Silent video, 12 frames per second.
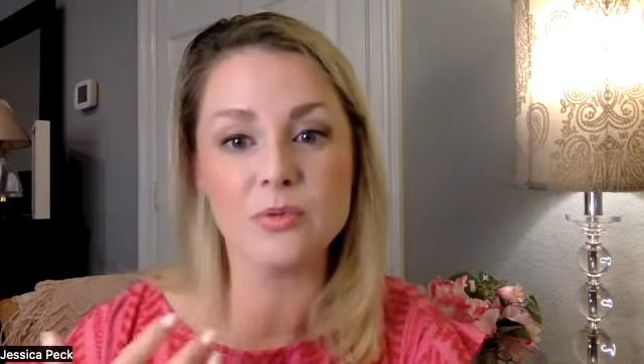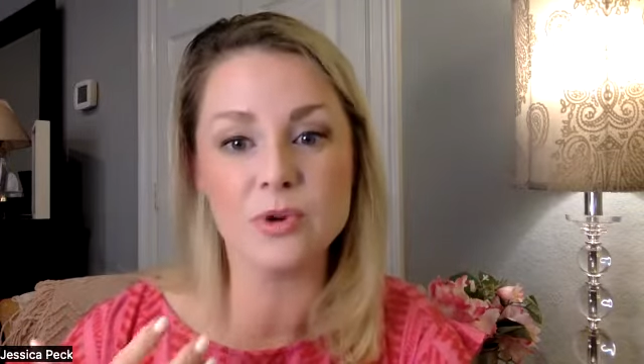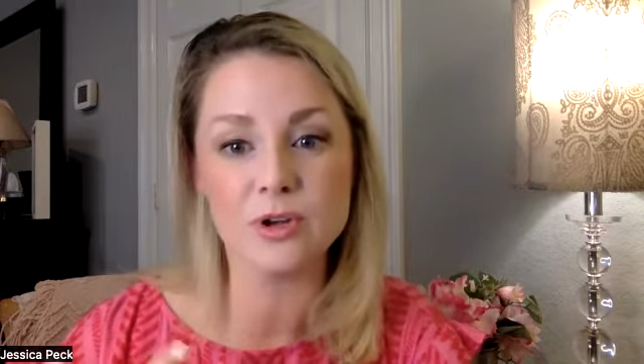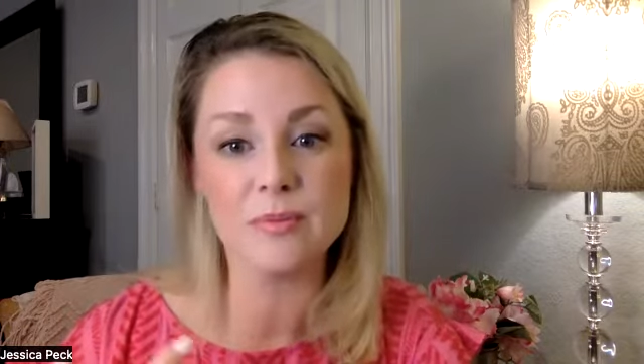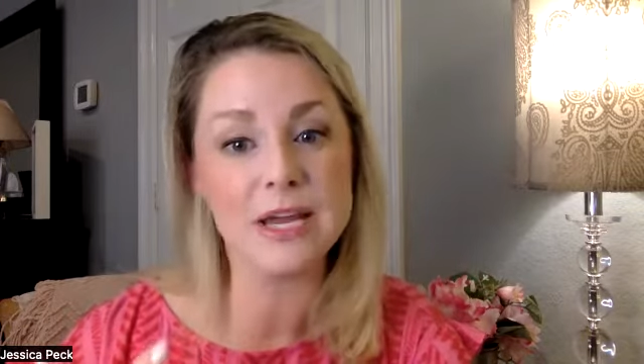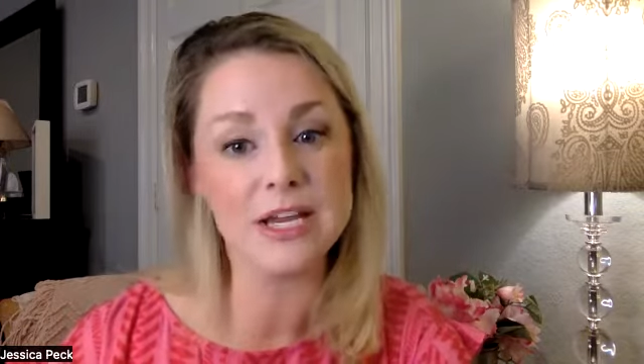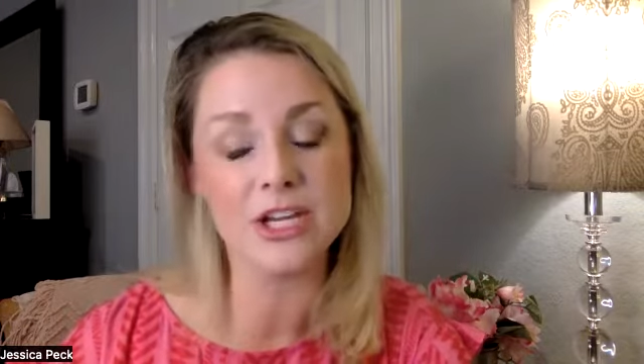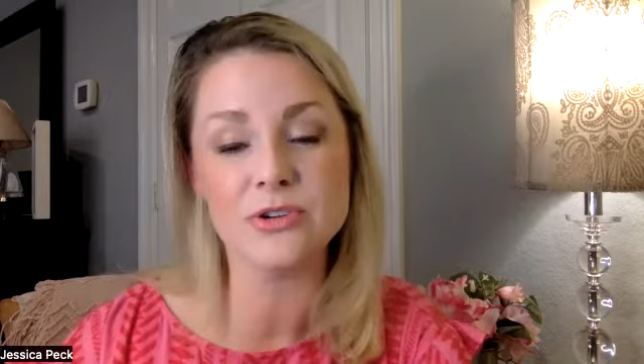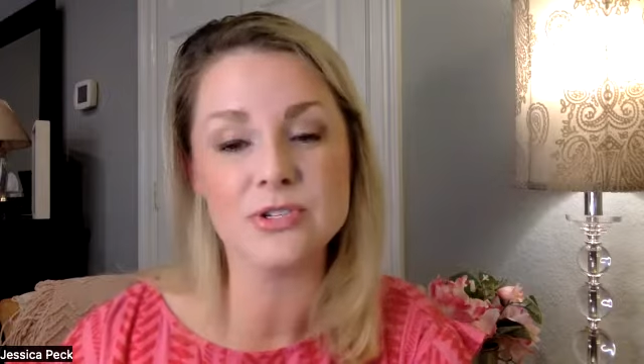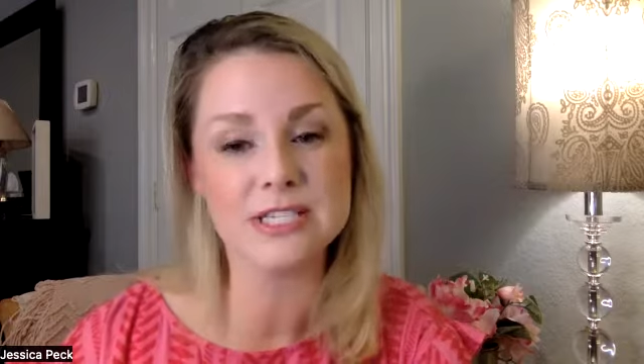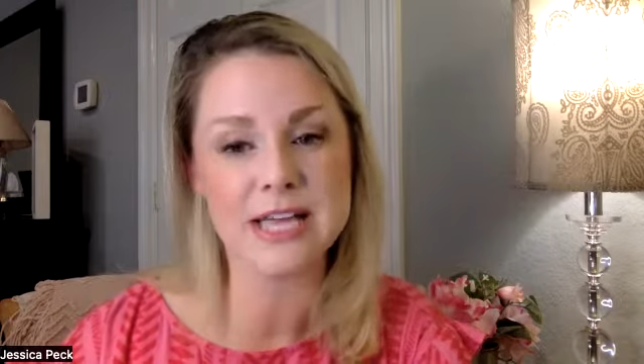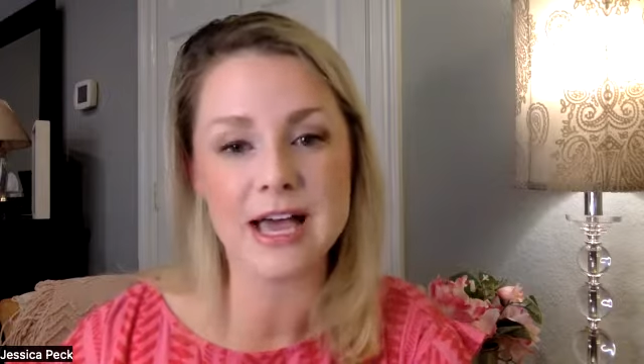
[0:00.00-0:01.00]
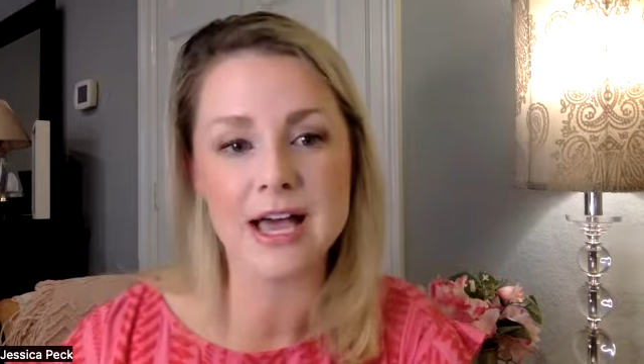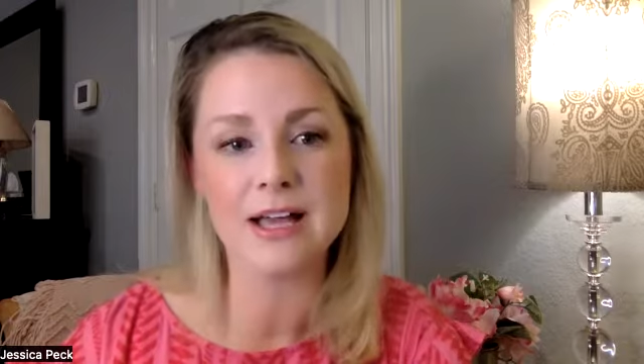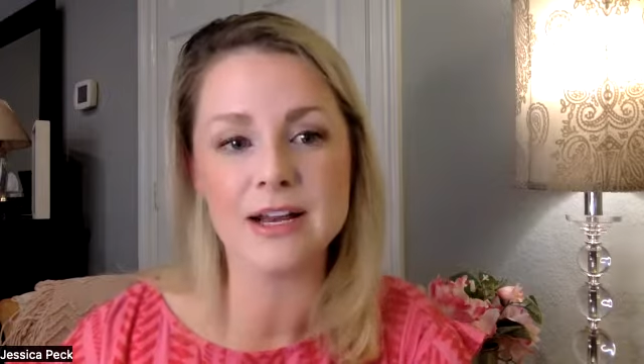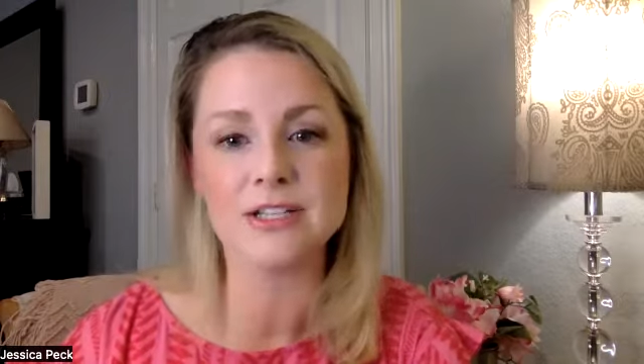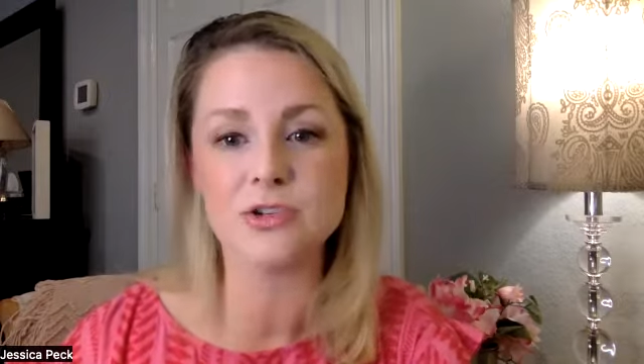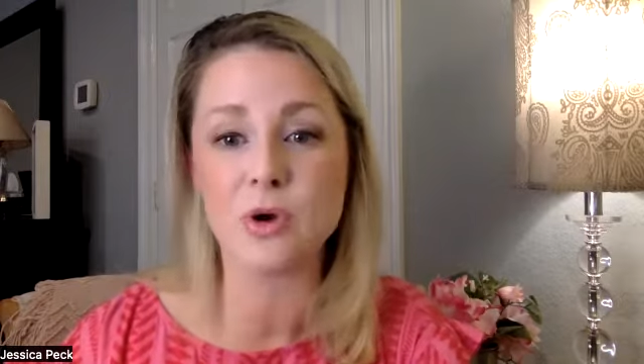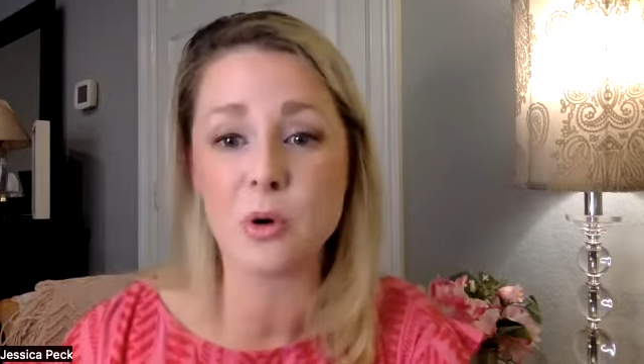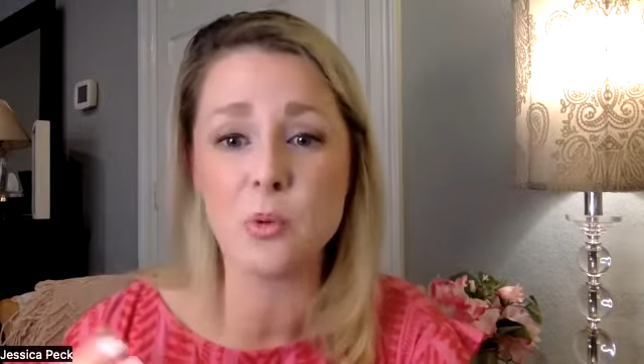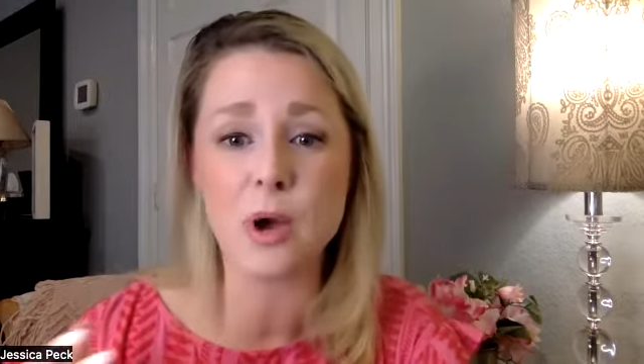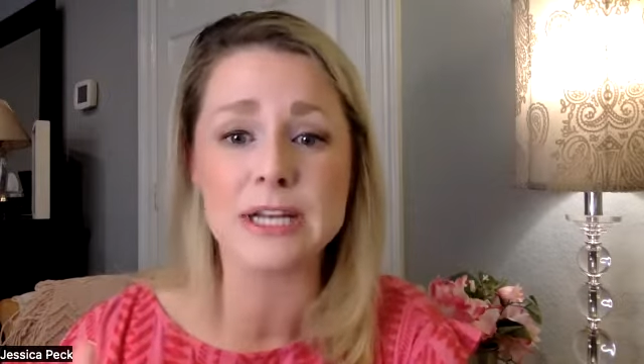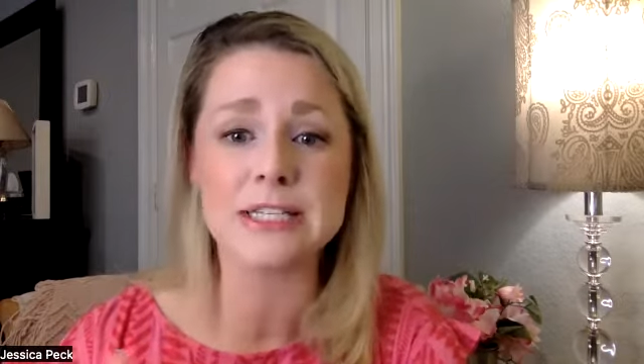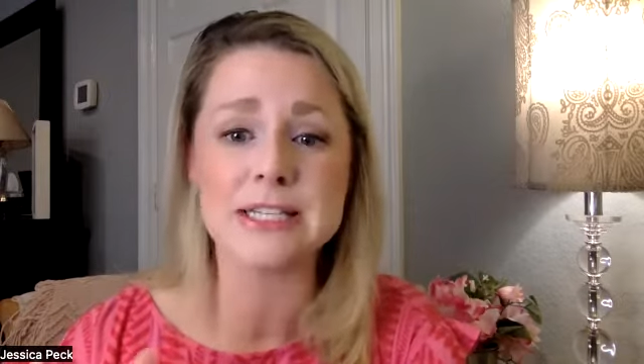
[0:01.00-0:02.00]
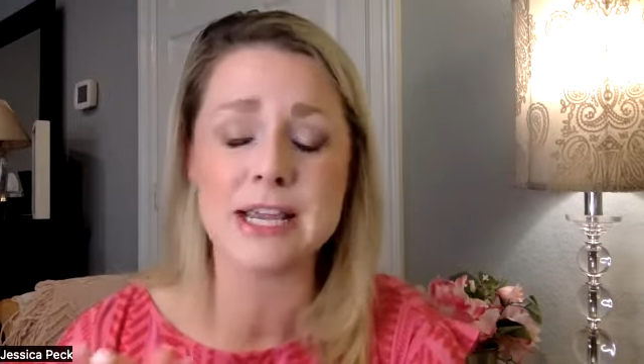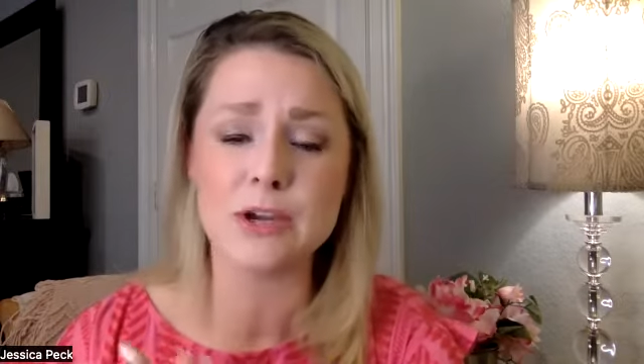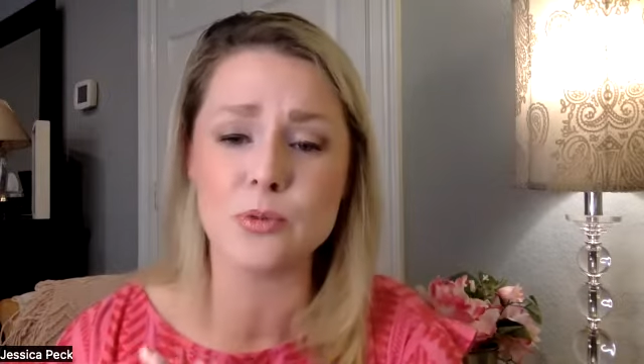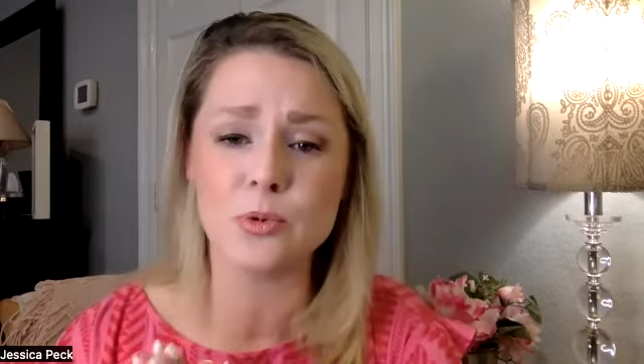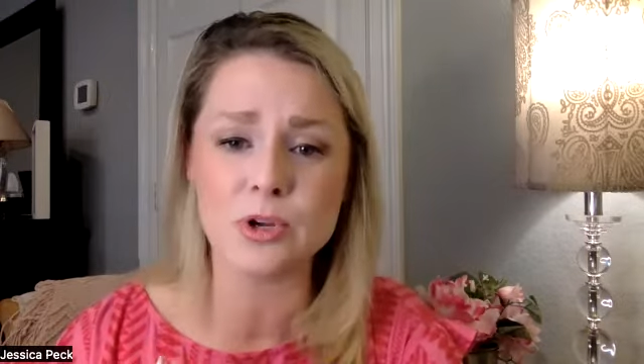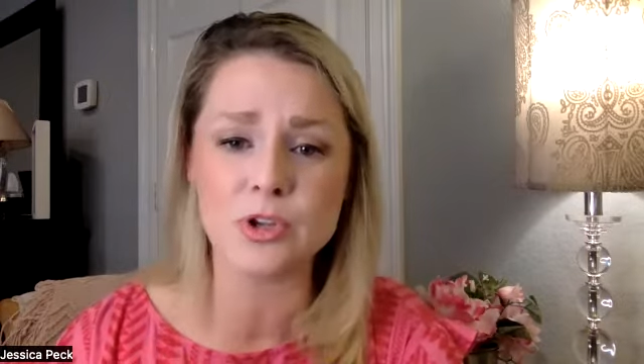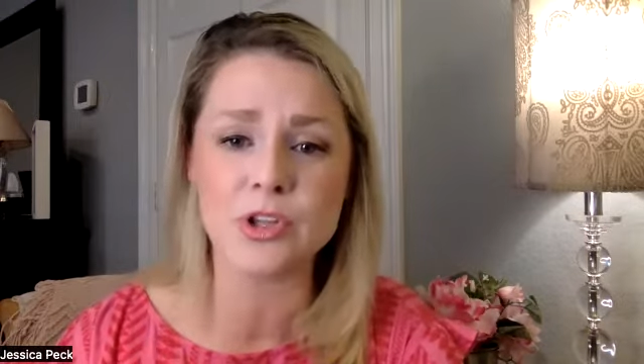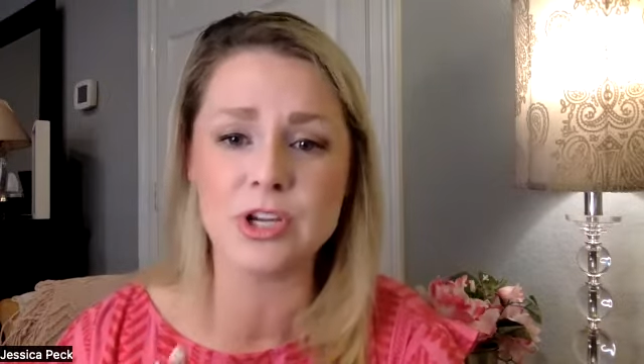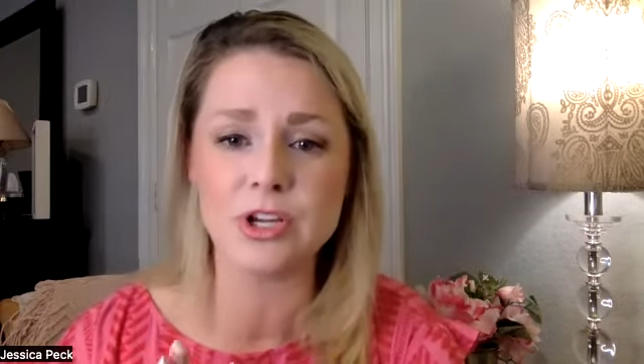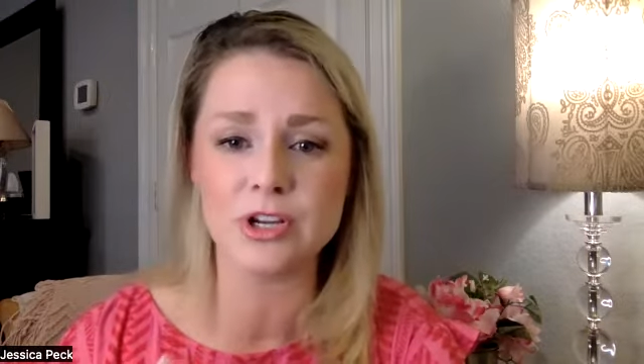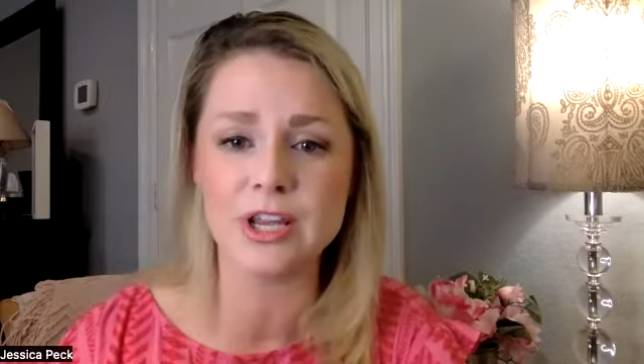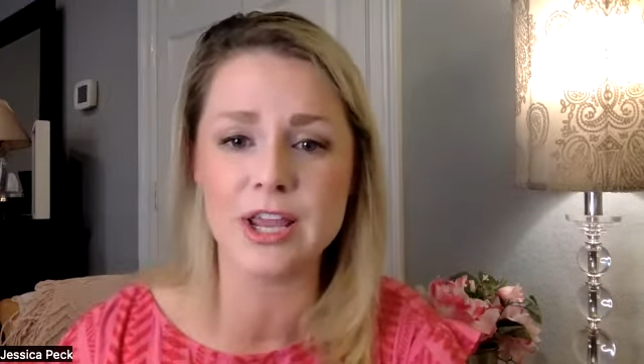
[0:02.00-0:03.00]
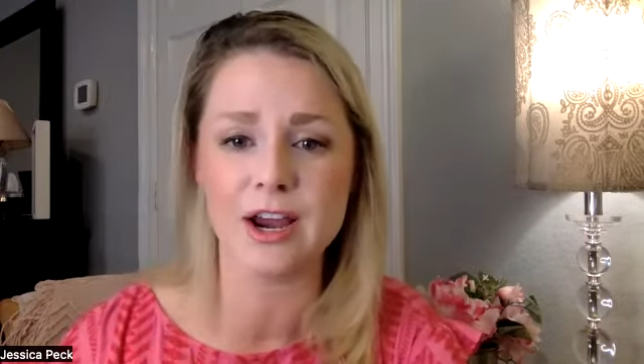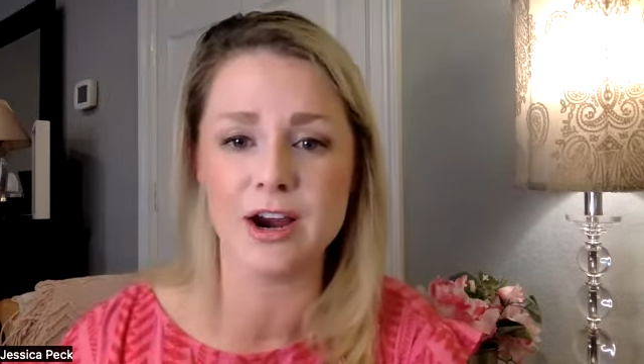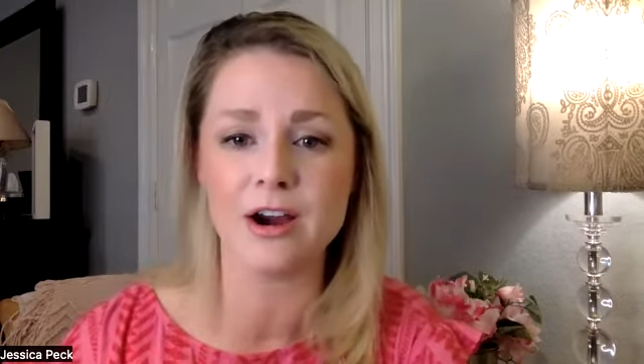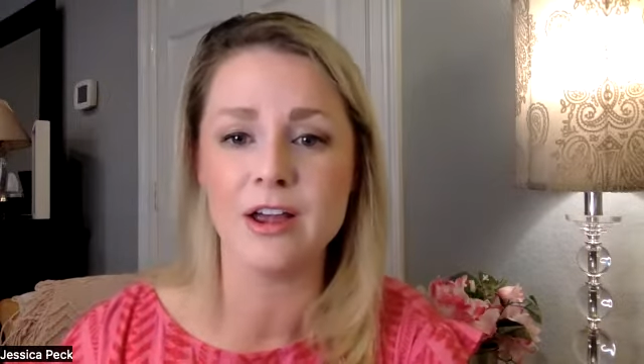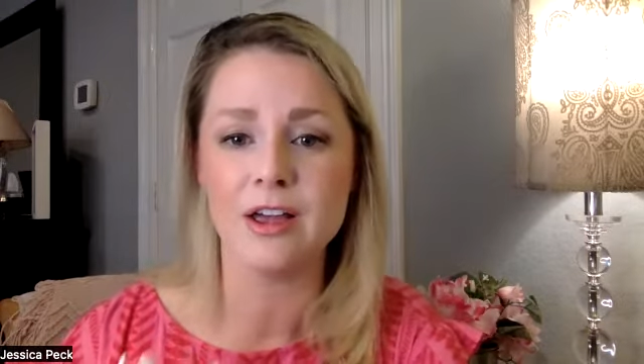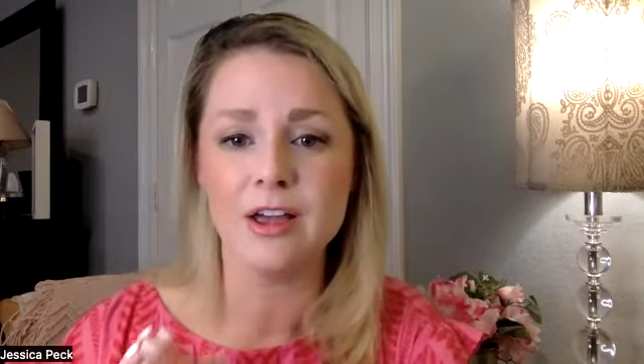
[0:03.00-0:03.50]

will make you sad. And so I want to take really good care